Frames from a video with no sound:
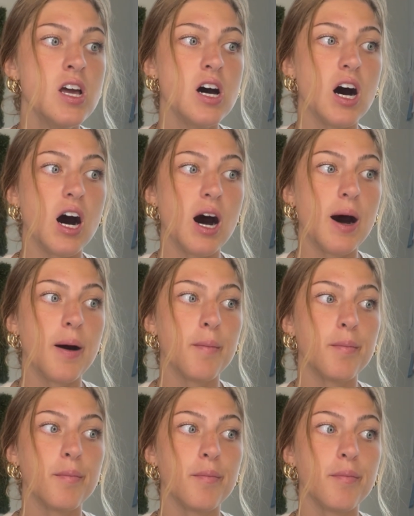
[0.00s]

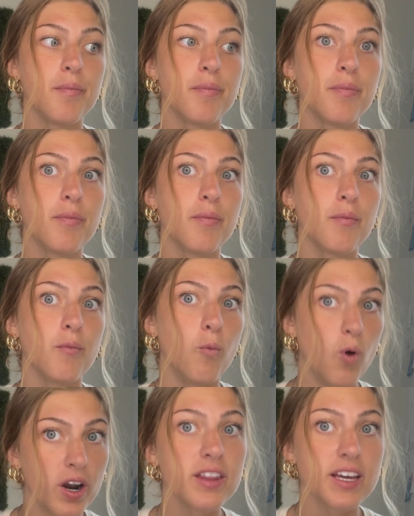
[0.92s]

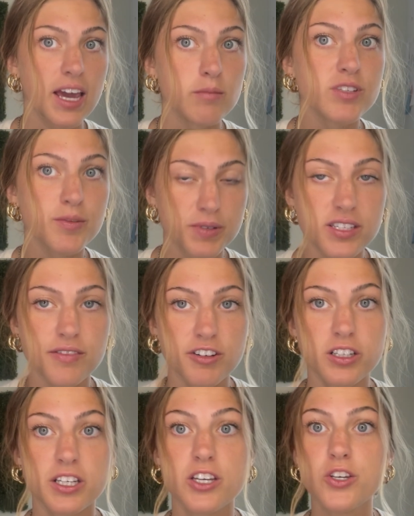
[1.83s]
One of the games
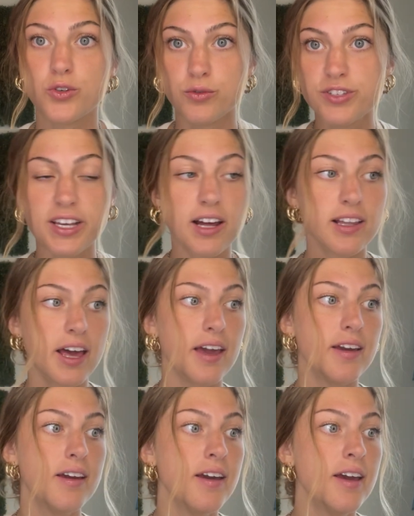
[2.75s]
specifically,
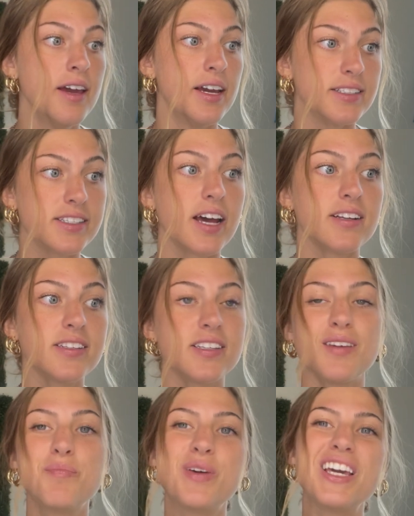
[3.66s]
UCLA in
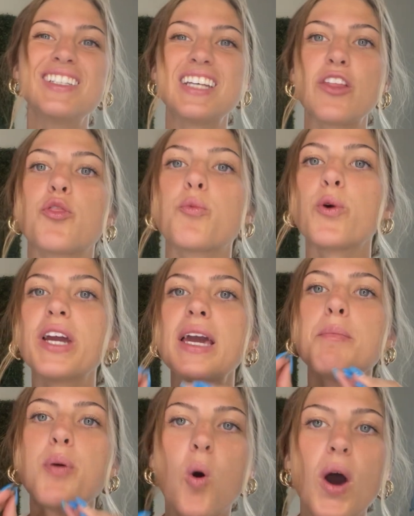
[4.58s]
Tennessee, peaked at
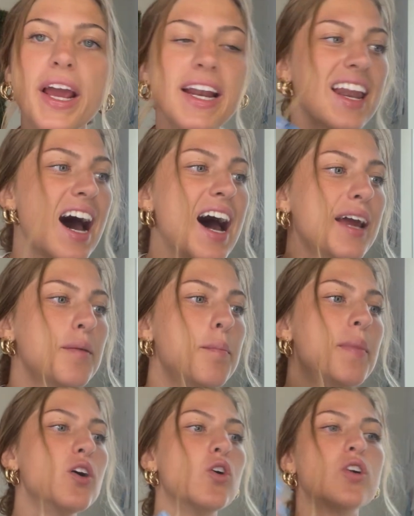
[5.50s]
3.9
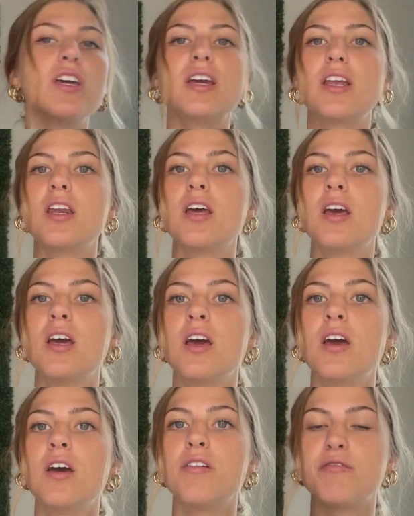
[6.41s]
million
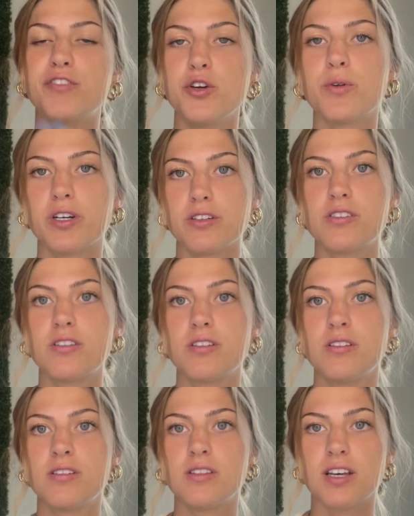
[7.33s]
viewers.
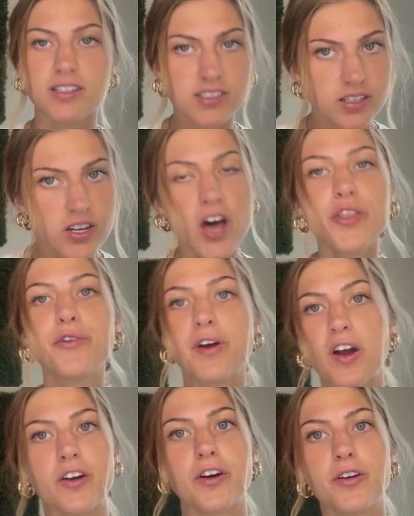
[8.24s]
That is another
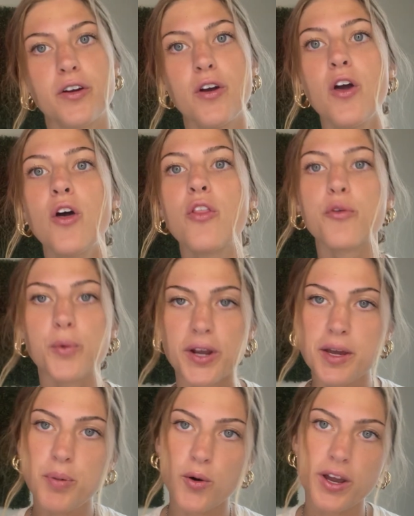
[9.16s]
record.
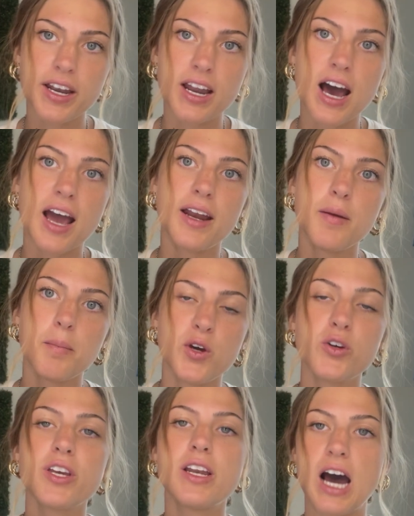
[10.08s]
3.9
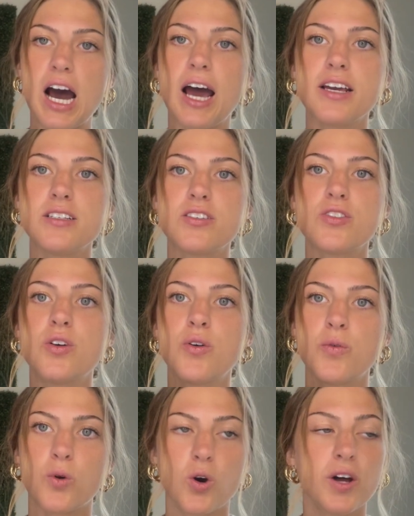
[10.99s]
million eyes
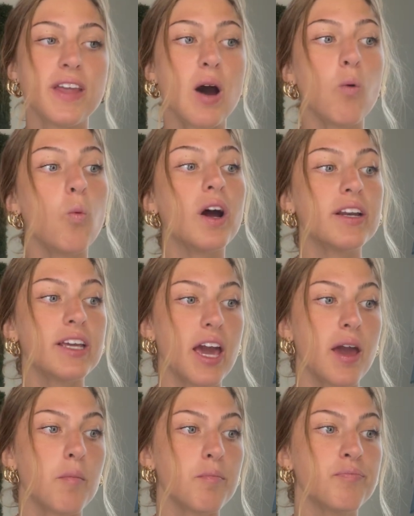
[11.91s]
were on that one
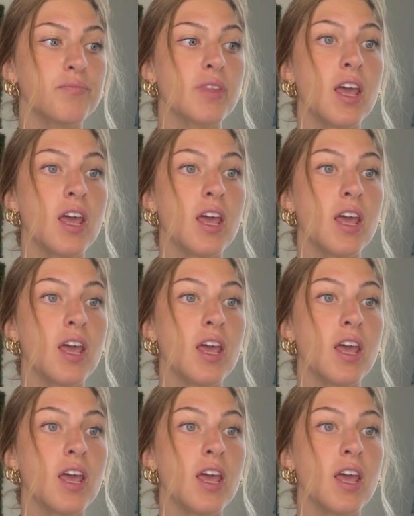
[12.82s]
game.